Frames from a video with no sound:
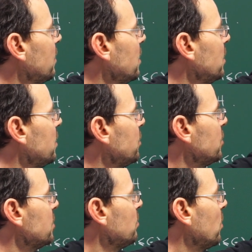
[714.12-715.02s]
the
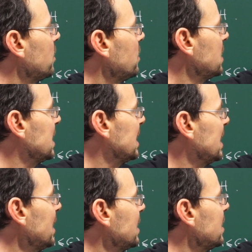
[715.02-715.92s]
integers mod
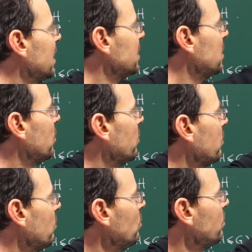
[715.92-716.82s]
6 as our
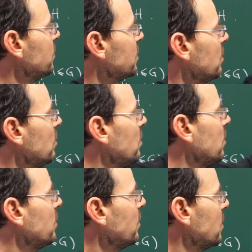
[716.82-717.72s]
group. So
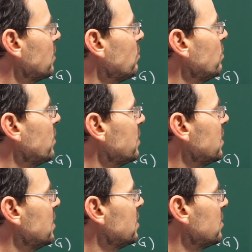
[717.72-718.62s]
the group
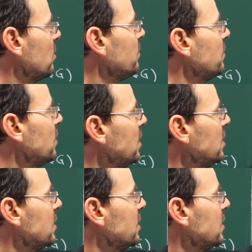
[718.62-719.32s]
consists of these